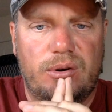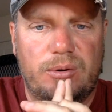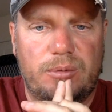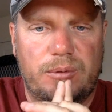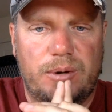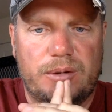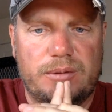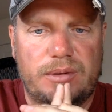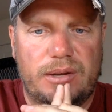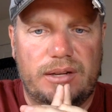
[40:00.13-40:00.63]

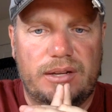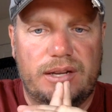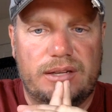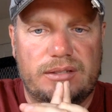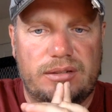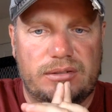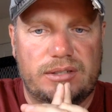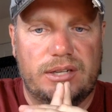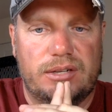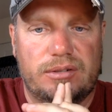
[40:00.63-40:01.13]
horsepower. That
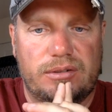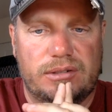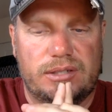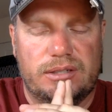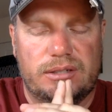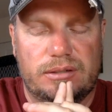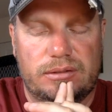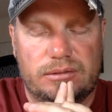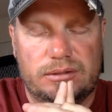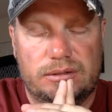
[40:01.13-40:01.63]
sounds
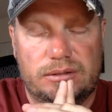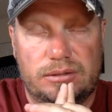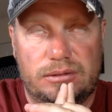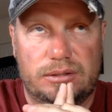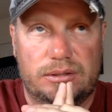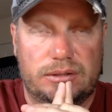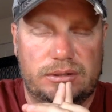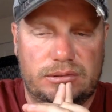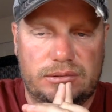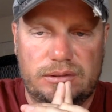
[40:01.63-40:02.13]
interesting.
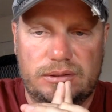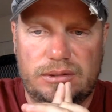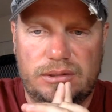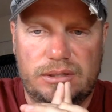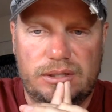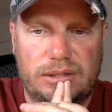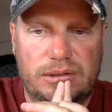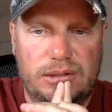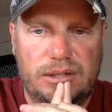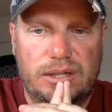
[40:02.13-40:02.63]

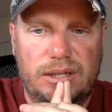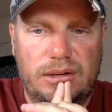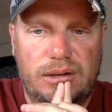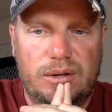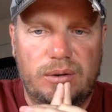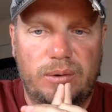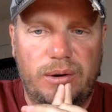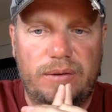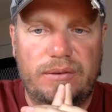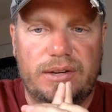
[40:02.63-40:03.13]

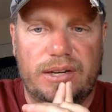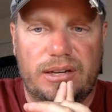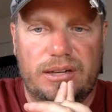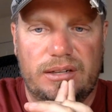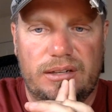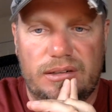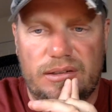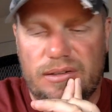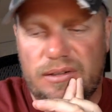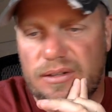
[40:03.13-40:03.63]

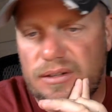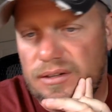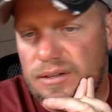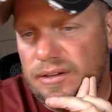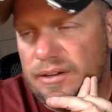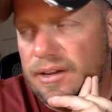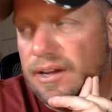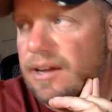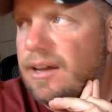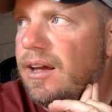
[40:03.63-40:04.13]
Rivian
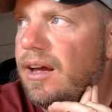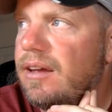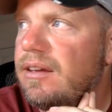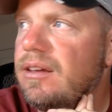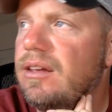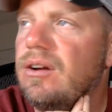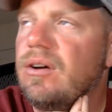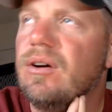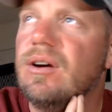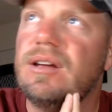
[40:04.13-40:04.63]

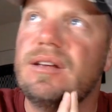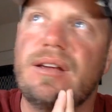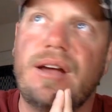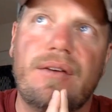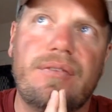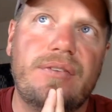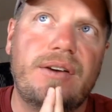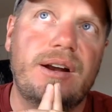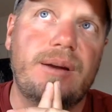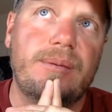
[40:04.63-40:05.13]
a
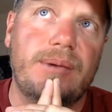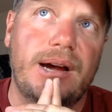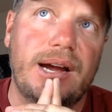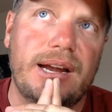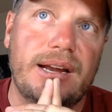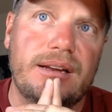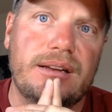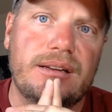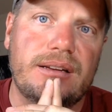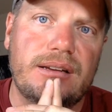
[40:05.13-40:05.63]
friend of
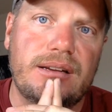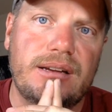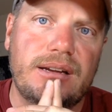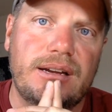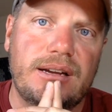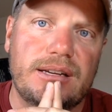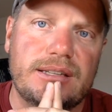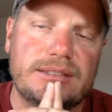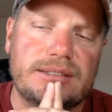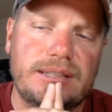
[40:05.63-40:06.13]
mine
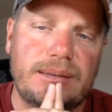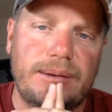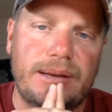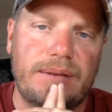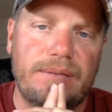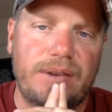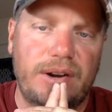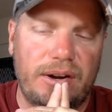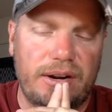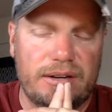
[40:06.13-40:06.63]
made a
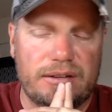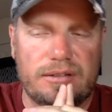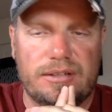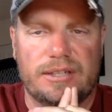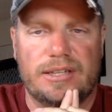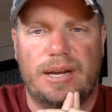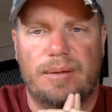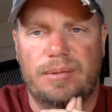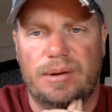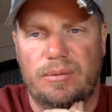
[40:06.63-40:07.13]
very
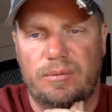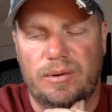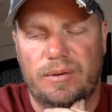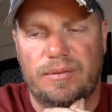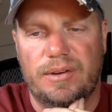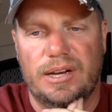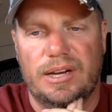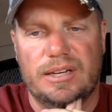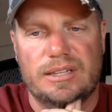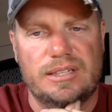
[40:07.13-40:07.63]
interesting comment at
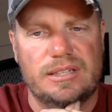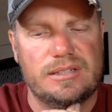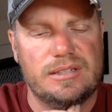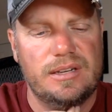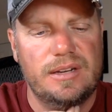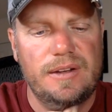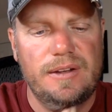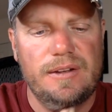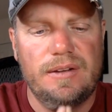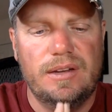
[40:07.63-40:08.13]
Rivian. He says,
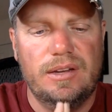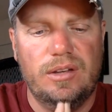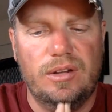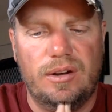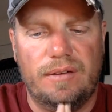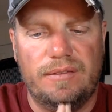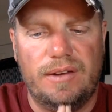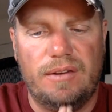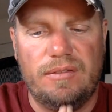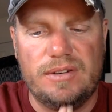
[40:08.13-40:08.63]
you know,
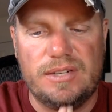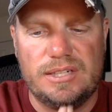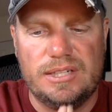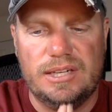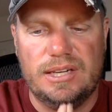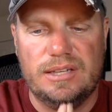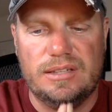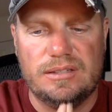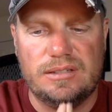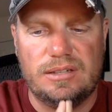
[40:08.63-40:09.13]
I've never
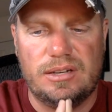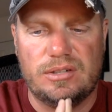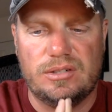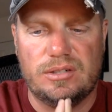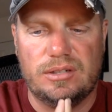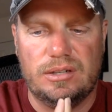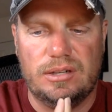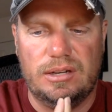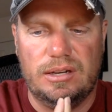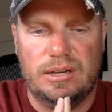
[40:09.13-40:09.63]
seen
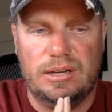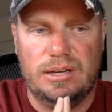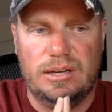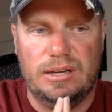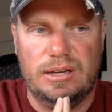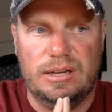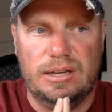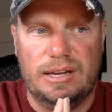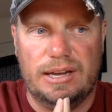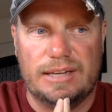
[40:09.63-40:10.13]
such
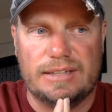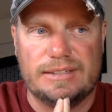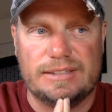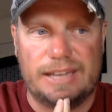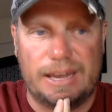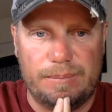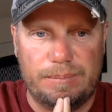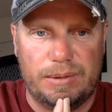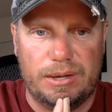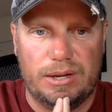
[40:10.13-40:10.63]

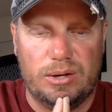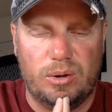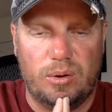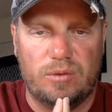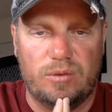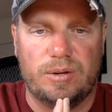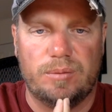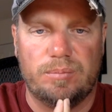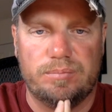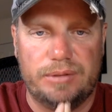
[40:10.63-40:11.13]
excitement
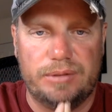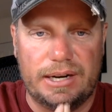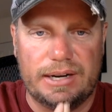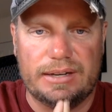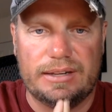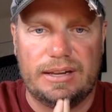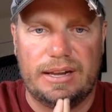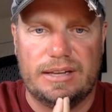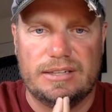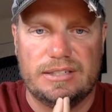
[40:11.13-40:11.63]
over a
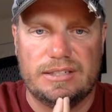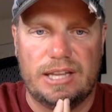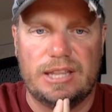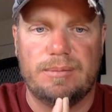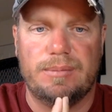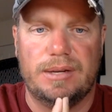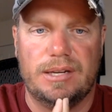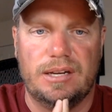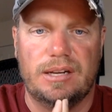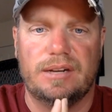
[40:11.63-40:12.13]
product that has yet to
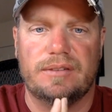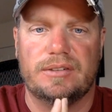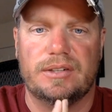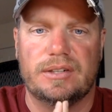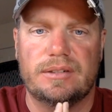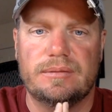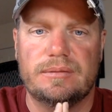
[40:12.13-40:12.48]
be delivered.